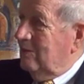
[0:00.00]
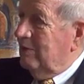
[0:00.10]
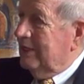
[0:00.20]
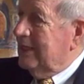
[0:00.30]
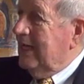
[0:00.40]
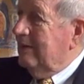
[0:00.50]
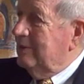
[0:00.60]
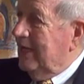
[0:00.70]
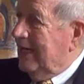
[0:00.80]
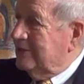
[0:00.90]
when it came
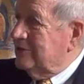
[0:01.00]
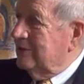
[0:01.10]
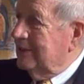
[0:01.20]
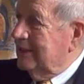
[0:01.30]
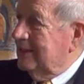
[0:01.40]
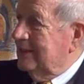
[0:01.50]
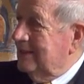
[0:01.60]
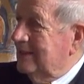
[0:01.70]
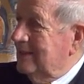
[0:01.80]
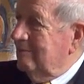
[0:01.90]
to actually
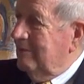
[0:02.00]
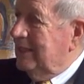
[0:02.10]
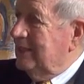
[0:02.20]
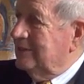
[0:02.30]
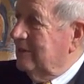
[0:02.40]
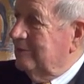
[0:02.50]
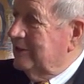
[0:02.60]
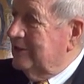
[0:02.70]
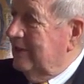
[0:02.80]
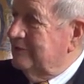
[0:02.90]
making some of
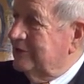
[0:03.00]
the tough